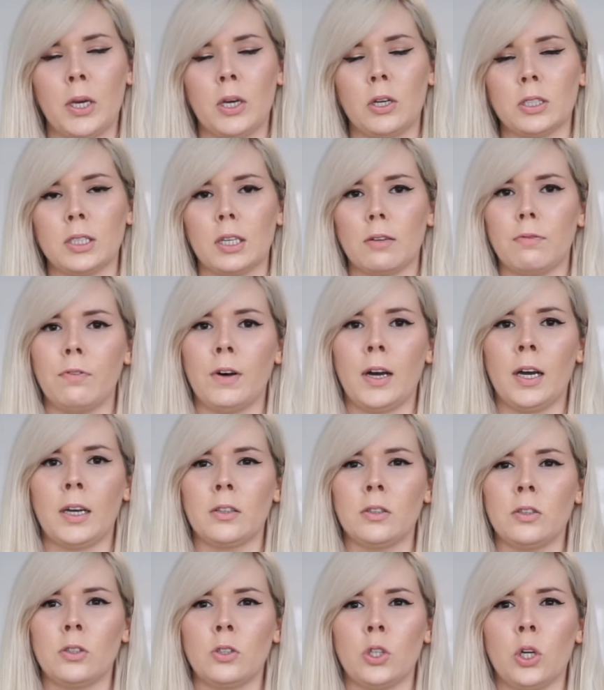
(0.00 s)
because I
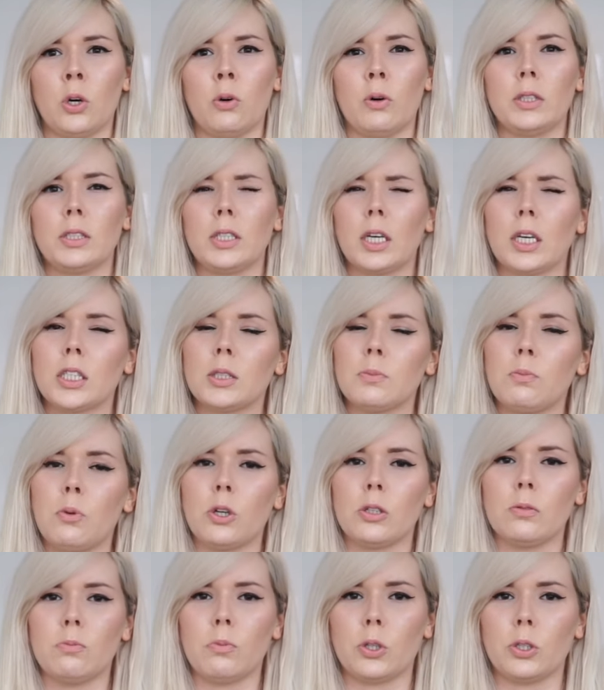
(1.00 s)
find, you know, it
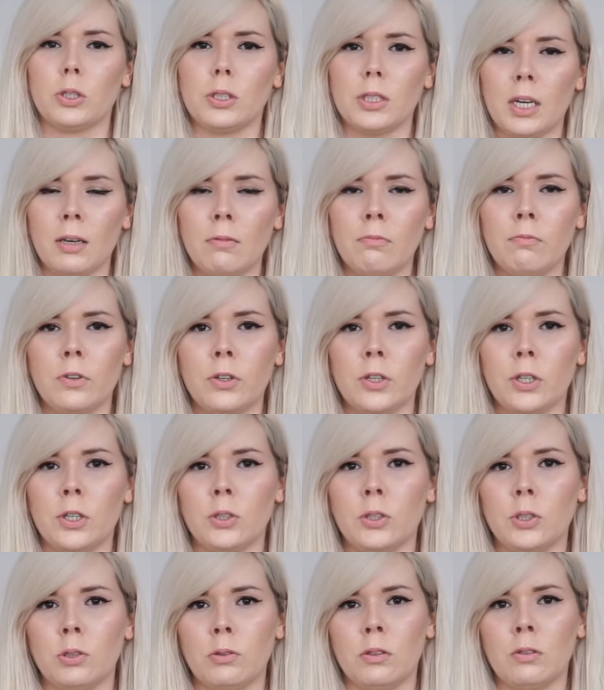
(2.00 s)
takes more and more time for
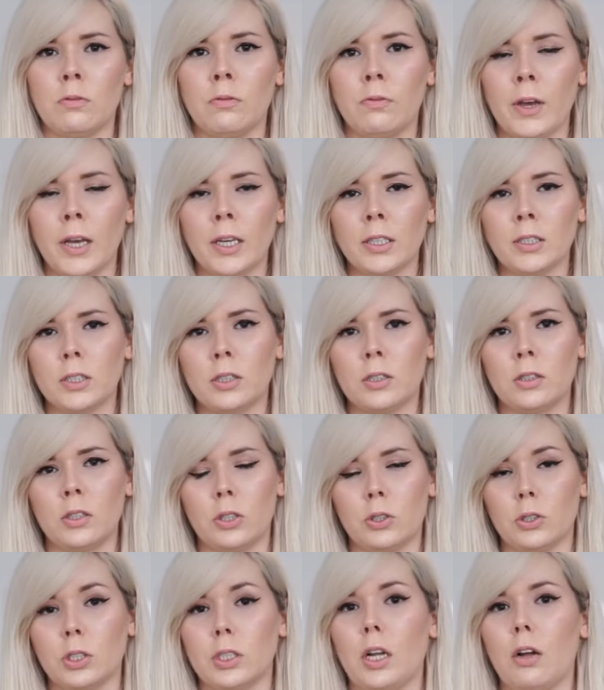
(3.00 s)
you to
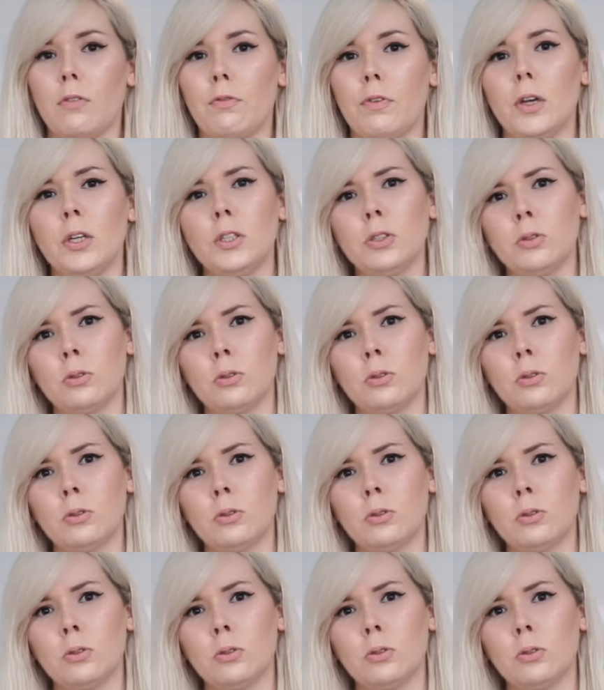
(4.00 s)
invest yourself